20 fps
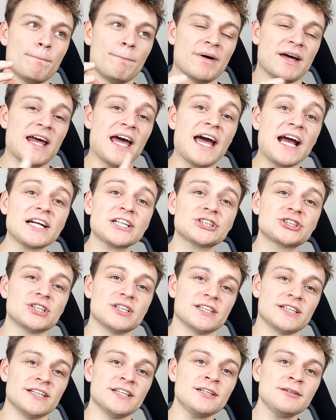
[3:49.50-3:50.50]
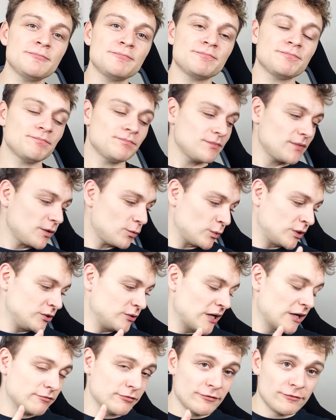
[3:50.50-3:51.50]
But actually, when
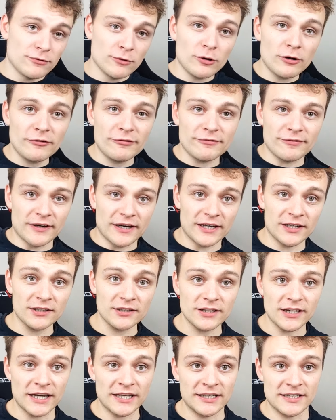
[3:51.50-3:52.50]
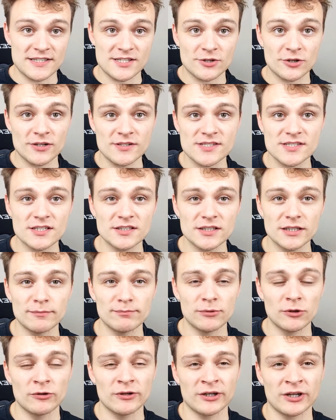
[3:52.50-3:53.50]
you have a floor fan and it's constantly
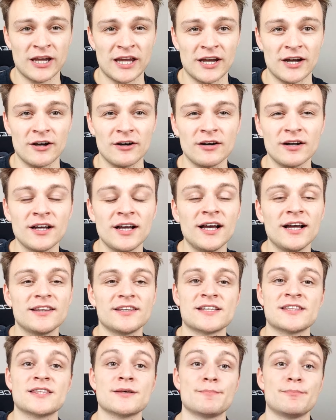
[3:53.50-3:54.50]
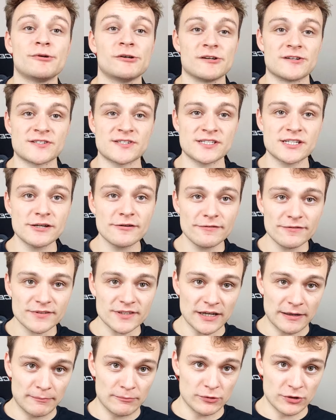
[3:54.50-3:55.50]
blowing air, then the perceived
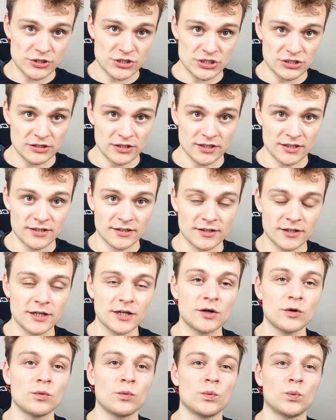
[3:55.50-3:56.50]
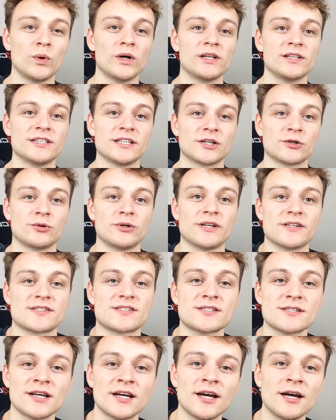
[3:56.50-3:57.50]
temperature will
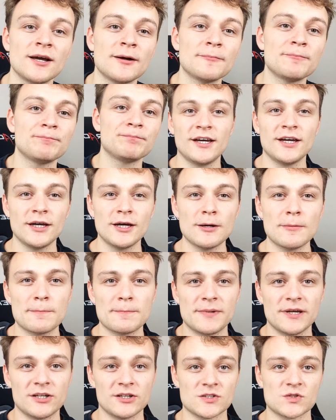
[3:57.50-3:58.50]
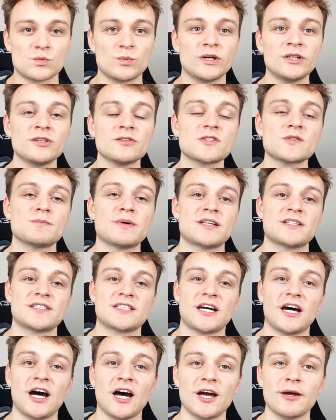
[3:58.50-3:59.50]
decrease. Because when you spend
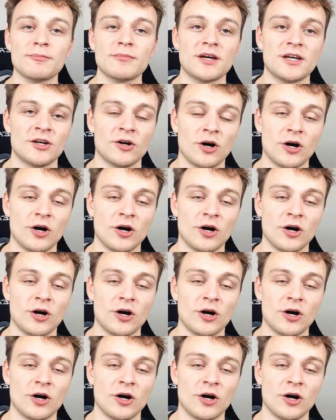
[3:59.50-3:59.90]
time in a